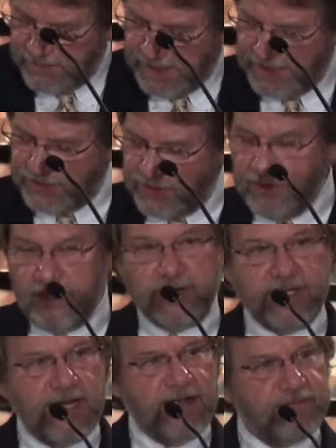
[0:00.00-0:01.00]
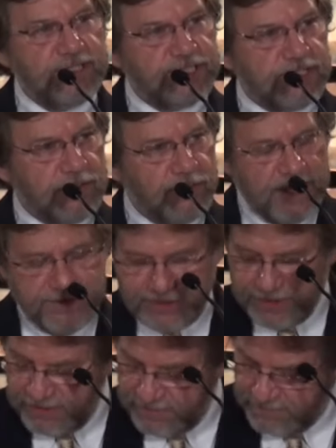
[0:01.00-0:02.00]
that is heard in every
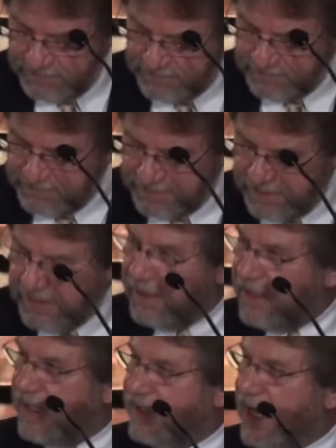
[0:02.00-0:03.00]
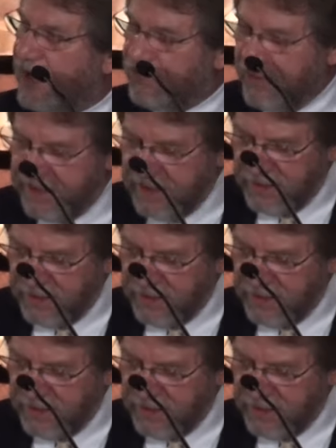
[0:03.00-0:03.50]
generation, in every